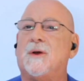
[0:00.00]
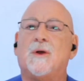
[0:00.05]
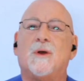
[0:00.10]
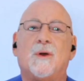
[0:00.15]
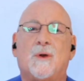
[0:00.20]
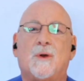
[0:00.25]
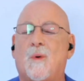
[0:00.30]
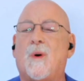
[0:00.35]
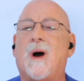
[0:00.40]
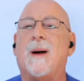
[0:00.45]

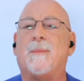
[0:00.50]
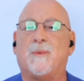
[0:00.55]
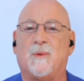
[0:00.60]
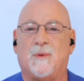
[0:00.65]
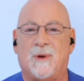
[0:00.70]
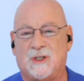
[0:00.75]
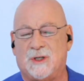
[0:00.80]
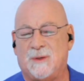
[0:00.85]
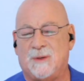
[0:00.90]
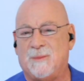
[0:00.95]

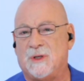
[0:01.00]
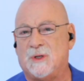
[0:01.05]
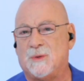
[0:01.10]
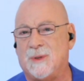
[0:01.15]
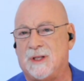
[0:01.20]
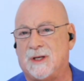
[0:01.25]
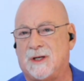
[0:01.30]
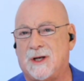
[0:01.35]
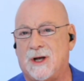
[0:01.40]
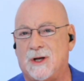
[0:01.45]
cooperation
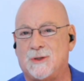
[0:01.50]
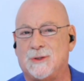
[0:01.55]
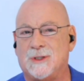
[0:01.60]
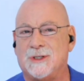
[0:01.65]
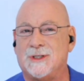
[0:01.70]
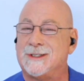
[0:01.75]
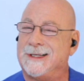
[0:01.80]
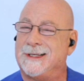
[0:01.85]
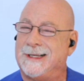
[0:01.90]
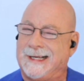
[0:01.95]
between the
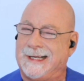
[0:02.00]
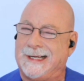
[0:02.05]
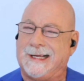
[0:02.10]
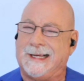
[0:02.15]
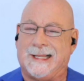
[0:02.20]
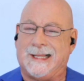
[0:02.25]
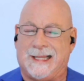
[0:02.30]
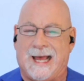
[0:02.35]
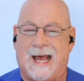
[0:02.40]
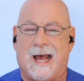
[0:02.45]
countries.
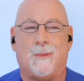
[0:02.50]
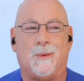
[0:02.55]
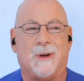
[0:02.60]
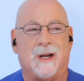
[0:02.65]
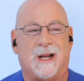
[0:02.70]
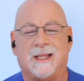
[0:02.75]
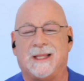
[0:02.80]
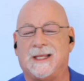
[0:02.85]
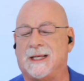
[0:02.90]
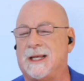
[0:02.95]
That one
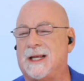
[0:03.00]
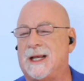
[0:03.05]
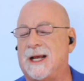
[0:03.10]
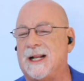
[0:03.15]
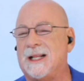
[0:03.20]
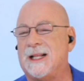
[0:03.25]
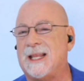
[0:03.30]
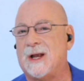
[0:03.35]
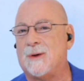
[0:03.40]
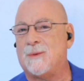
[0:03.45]
I think you got
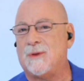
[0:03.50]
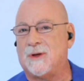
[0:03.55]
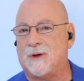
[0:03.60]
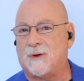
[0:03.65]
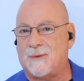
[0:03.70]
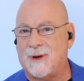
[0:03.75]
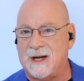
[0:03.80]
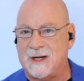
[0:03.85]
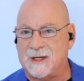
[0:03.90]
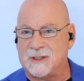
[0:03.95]
to take with a
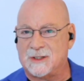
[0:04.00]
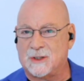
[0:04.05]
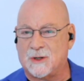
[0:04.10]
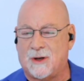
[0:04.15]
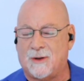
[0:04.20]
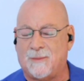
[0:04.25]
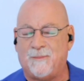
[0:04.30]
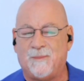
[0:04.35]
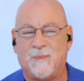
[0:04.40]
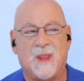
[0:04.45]
grain of
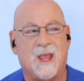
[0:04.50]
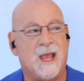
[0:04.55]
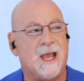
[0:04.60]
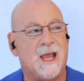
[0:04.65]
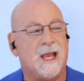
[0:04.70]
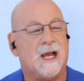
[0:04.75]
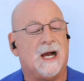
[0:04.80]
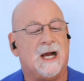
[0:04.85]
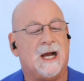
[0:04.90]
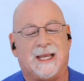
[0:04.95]
salt.
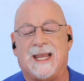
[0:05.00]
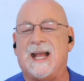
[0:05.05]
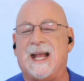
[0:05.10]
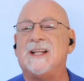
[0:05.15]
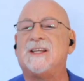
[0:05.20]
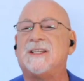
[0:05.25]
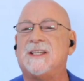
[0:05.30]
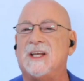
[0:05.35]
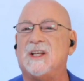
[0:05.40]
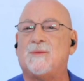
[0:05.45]

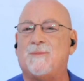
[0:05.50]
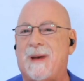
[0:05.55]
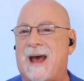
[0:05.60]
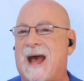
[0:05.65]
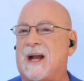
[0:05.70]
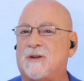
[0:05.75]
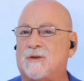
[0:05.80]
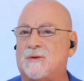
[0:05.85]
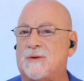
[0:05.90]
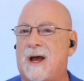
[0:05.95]
Against this
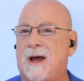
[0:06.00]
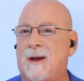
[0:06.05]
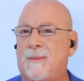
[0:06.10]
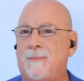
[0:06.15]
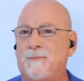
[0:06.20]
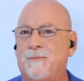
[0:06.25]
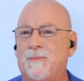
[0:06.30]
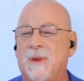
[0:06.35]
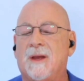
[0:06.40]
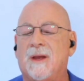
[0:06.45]
backdrop,
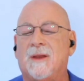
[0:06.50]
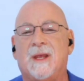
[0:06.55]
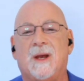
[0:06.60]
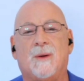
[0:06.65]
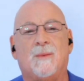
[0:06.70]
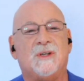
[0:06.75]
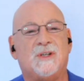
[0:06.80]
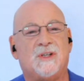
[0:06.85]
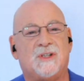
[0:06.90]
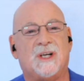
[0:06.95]
there
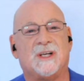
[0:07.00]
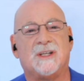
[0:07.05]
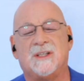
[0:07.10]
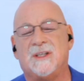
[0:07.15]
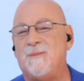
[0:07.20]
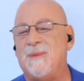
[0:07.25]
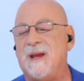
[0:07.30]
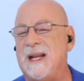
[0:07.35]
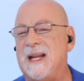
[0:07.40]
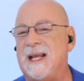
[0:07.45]
was just
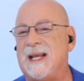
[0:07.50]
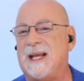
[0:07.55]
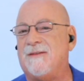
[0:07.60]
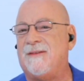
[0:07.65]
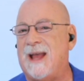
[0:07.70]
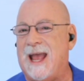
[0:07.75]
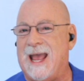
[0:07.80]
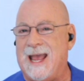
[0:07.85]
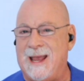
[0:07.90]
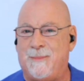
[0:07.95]
the meeting
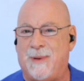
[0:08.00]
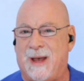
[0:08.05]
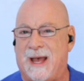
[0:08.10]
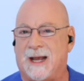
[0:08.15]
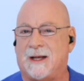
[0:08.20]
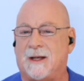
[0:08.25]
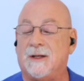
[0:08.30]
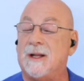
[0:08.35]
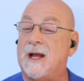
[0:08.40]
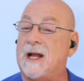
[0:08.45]
of
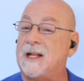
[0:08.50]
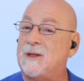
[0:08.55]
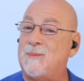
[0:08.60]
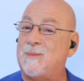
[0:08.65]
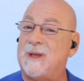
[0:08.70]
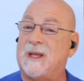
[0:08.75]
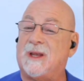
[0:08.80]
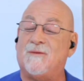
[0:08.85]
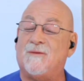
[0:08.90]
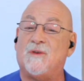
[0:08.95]
APEC, not to
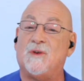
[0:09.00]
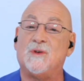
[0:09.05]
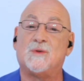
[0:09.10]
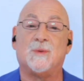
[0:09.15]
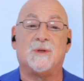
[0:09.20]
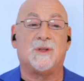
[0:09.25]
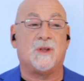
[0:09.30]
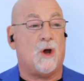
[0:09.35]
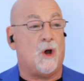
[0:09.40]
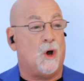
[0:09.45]
be confused
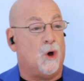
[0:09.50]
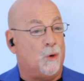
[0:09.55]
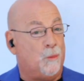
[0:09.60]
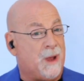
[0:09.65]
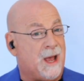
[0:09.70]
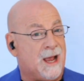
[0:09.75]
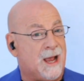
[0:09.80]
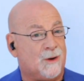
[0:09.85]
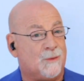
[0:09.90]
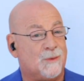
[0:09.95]
with
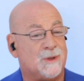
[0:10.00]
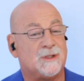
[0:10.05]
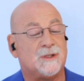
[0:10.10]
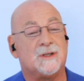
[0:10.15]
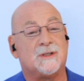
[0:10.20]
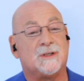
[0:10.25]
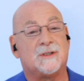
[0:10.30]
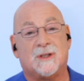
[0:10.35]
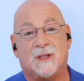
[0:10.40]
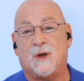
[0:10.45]
OPEC, which
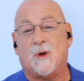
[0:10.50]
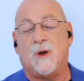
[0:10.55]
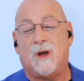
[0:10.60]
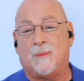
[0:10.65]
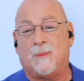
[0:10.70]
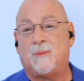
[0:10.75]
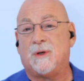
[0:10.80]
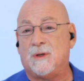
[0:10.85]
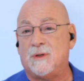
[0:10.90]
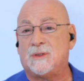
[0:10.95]
is the
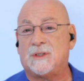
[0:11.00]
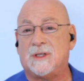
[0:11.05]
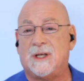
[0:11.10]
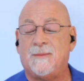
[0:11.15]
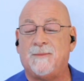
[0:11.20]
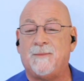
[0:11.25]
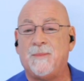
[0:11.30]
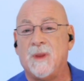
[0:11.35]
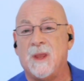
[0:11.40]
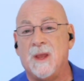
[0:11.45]
oil
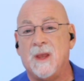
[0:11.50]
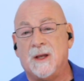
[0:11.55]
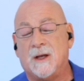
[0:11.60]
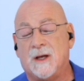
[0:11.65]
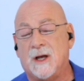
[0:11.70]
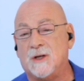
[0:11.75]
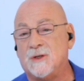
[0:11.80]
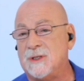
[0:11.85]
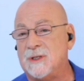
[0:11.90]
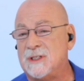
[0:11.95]
producing
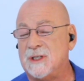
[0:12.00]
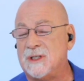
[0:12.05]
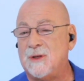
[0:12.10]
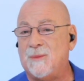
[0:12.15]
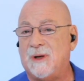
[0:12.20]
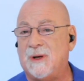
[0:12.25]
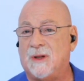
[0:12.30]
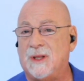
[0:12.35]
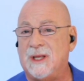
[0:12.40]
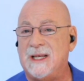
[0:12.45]
countries in the
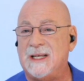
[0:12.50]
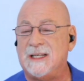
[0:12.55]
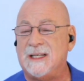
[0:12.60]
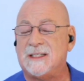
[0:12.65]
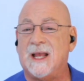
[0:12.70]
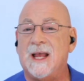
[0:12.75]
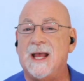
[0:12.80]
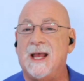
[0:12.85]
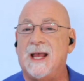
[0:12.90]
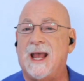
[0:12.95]
Middle
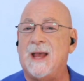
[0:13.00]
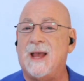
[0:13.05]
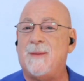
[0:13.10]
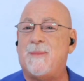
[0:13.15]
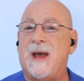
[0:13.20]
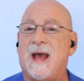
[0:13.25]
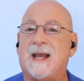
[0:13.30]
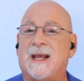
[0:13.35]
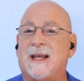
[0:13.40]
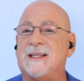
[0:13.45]
East.
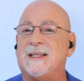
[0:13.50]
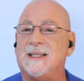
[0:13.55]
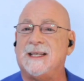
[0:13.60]
APEC is